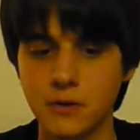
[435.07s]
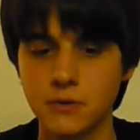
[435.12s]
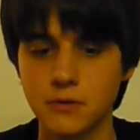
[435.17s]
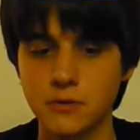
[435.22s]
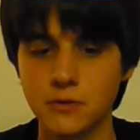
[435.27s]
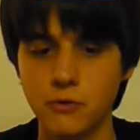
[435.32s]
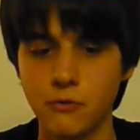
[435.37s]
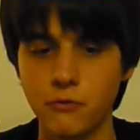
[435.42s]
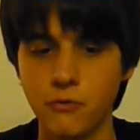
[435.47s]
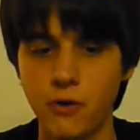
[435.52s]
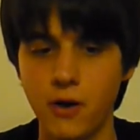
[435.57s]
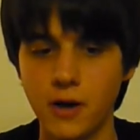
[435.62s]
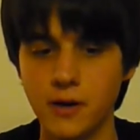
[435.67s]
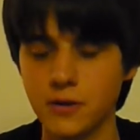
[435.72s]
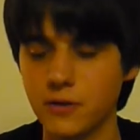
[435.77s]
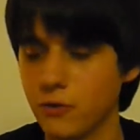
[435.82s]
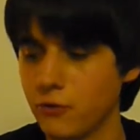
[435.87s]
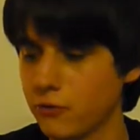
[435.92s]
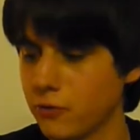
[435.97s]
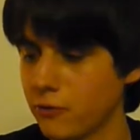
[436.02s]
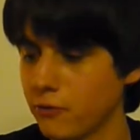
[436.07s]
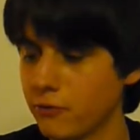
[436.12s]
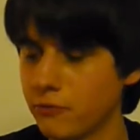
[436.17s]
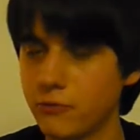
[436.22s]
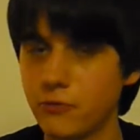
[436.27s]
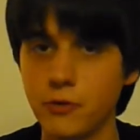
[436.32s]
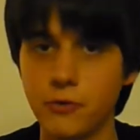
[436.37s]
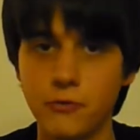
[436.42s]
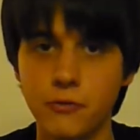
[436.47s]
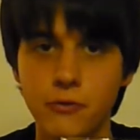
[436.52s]
so far, from
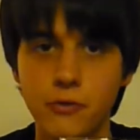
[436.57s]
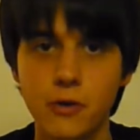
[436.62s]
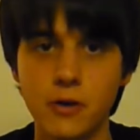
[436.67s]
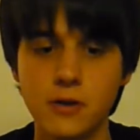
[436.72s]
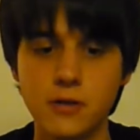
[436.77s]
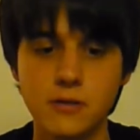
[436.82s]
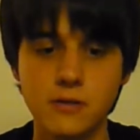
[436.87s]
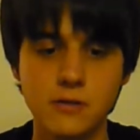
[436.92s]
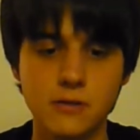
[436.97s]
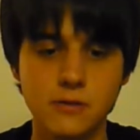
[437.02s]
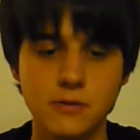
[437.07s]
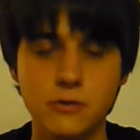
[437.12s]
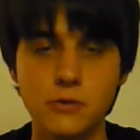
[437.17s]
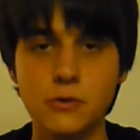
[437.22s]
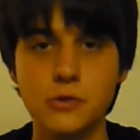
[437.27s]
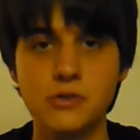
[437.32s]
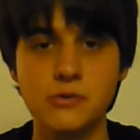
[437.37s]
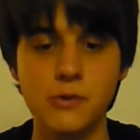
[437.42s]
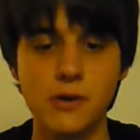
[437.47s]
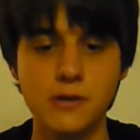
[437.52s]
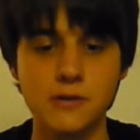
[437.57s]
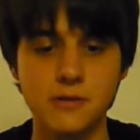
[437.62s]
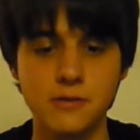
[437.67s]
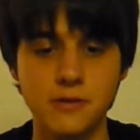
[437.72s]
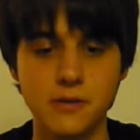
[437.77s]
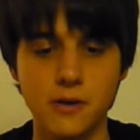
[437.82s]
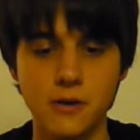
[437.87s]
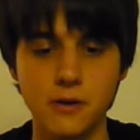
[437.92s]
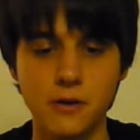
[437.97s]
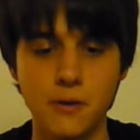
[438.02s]
the first 2 swigs or
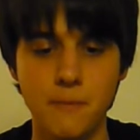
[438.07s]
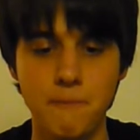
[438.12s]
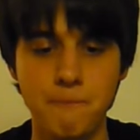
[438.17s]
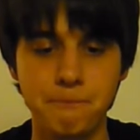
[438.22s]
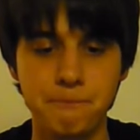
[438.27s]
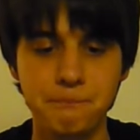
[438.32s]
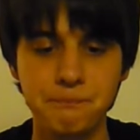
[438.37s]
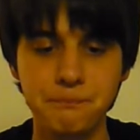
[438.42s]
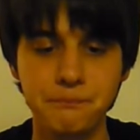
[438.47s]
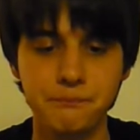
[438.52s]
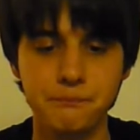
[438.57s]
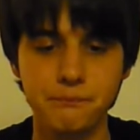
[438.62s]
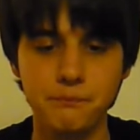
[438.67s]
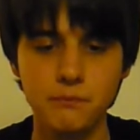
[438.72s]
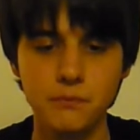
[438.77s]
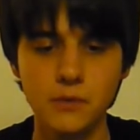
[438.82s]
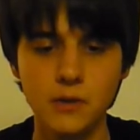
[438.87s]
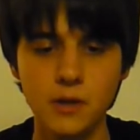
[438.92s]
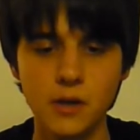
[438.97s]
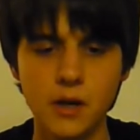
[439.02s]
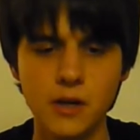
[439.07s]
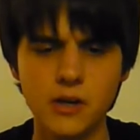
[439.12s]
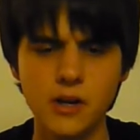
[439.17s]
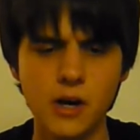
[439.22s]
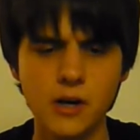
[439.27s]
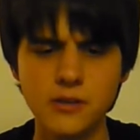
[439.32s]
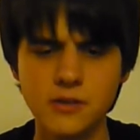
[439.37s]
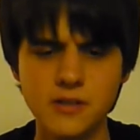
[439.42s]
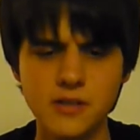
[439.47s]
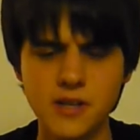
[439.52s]
so, I
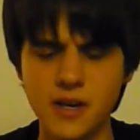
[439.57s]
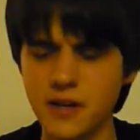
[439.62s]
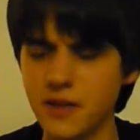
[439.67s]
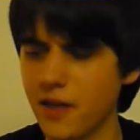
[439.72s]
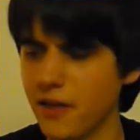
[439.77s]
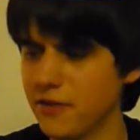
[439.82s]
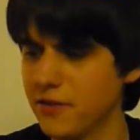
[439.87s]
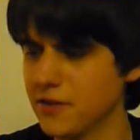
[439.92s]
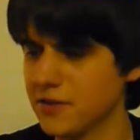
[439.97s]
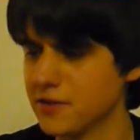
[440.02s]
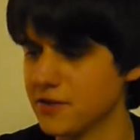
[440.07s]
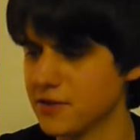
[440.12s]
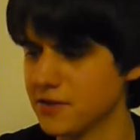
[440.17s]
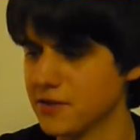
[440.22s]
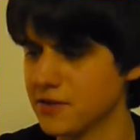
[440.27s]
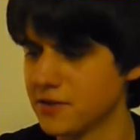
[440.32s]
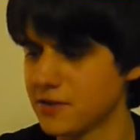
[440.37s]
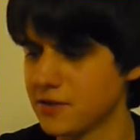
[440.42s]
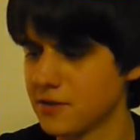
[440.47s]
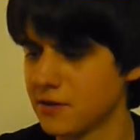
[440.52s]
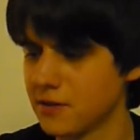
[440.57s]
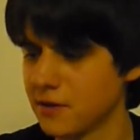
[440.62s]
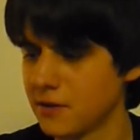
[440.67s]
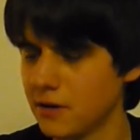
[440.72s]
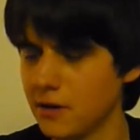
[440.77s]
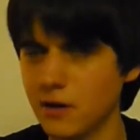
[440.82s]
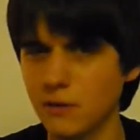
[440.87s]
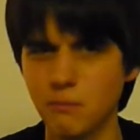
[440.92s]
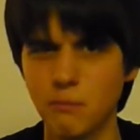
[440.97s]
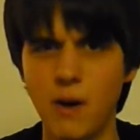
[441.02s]
can't say that this is
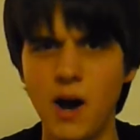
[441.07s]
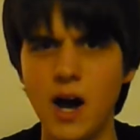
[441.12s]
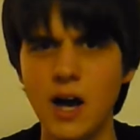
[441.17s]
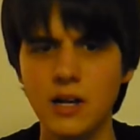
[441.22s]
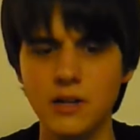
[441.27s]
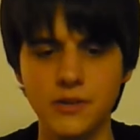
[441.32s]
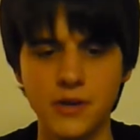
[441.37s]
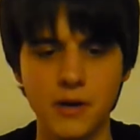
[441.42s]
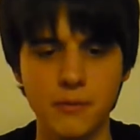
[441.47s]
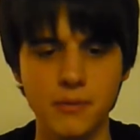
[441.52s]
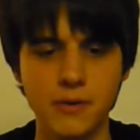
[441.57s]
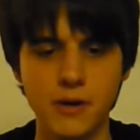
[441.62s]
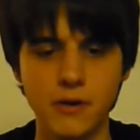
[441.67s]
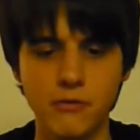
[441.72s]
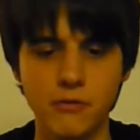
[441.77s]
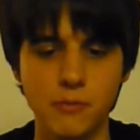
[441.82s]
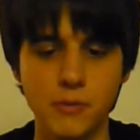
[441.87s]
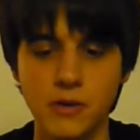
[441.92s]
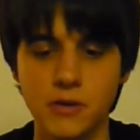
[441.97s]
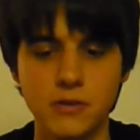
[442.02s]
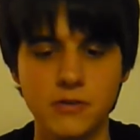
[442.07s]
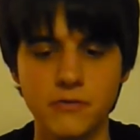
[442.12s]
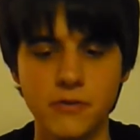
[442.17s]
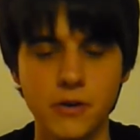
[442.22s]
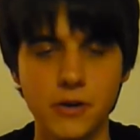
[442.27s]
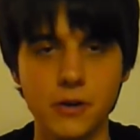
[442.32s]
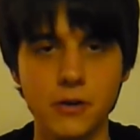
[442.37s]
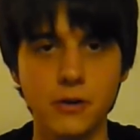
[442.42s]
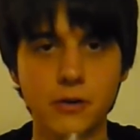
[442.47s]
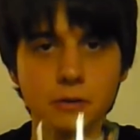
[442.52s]
mild IPA. For me, it's pretty
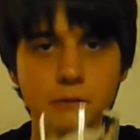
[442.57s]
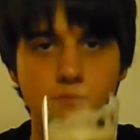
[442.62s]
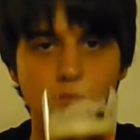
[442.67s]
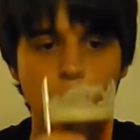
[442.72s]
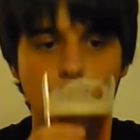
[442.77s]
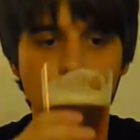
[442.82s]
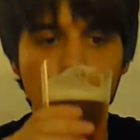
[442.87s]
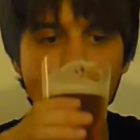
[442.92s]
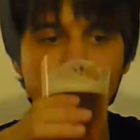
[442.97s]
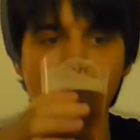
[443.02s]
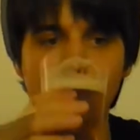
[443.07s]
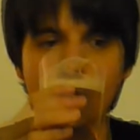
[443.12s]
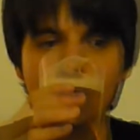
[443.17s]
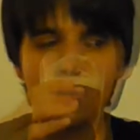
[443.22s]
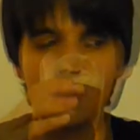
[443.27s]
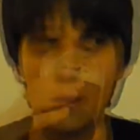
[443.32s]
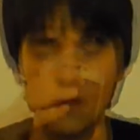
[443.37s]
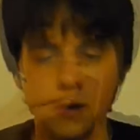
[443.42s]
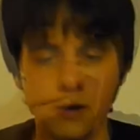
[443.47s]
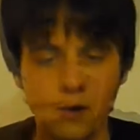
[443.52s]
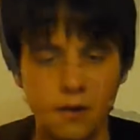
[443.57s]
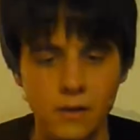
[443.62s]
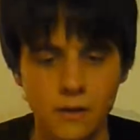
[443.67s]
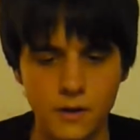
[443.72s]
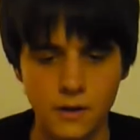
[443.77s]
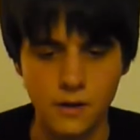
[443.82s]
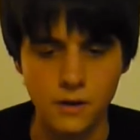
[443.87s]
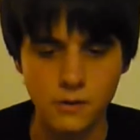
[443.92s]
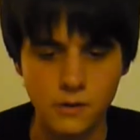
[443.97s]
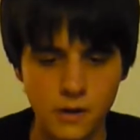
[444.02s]
good.
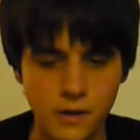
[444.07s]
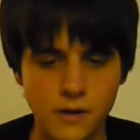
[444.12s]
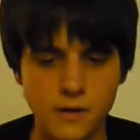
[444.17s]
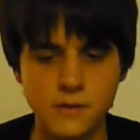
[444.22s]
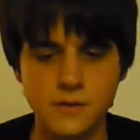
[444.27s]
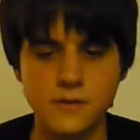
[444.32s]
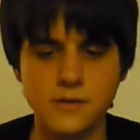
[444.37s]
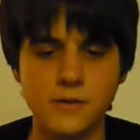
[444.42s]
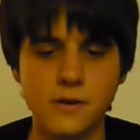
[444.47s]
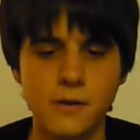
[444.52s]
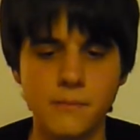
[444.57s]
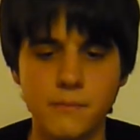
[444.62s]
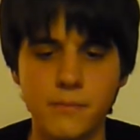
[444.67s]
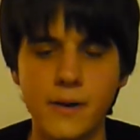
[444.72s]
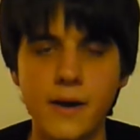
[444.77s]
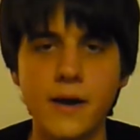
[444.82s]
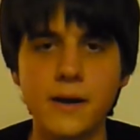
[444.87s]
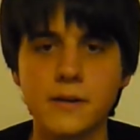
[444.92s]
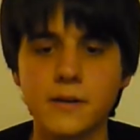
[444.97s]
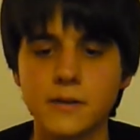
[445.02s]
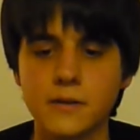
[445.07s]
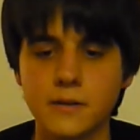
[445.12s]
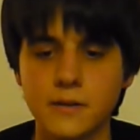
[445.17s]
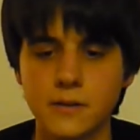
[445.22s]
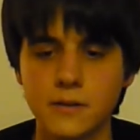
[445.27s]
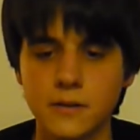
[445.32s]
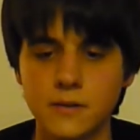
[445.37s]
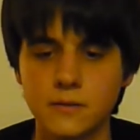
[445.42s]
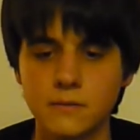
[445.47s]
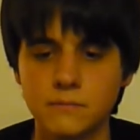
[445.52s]
Okay, so I'm back.
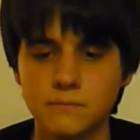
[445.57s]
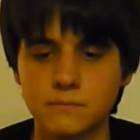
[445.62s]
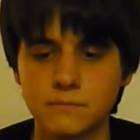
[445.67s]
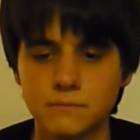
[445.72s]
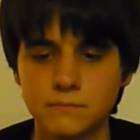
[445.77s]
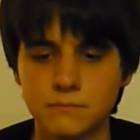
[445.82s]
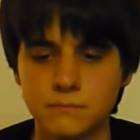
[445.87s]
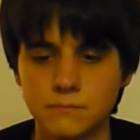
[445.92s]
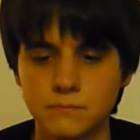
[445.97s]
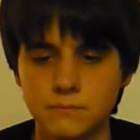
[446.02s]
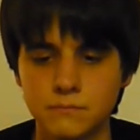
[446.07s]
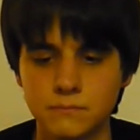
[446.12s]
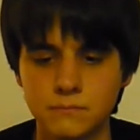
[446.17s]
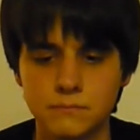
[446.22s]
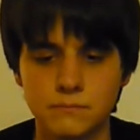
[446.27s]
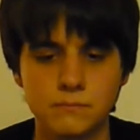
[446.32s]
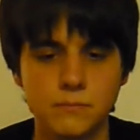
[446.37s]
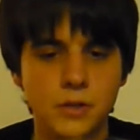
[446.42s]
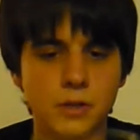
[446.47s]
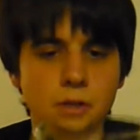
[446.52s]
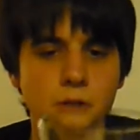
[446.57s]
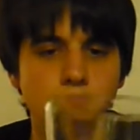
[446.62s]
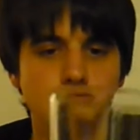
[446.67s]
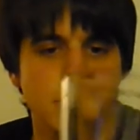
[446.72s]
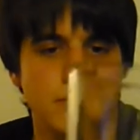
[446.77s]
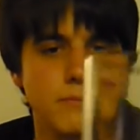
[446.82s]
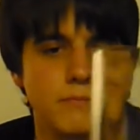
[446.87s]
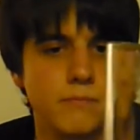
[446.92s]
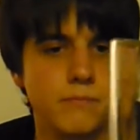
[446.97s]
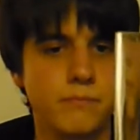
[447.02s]
Pretty good
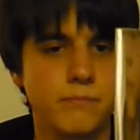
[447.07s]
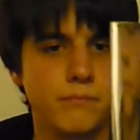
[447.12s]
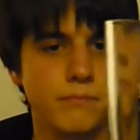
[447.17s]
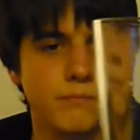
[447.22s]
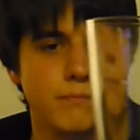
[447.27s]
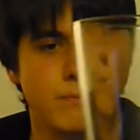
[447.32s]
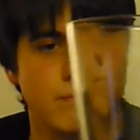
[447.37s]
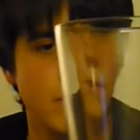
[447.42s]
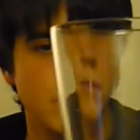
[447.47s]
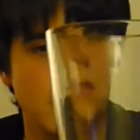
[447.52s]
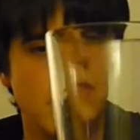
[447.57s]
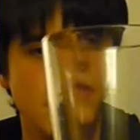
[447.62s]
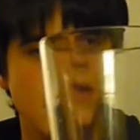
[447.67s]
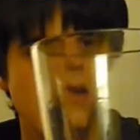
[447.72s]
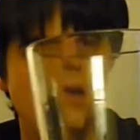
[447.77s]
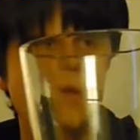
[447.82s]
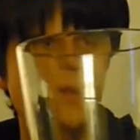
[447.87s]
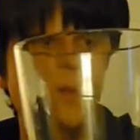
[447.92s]
still.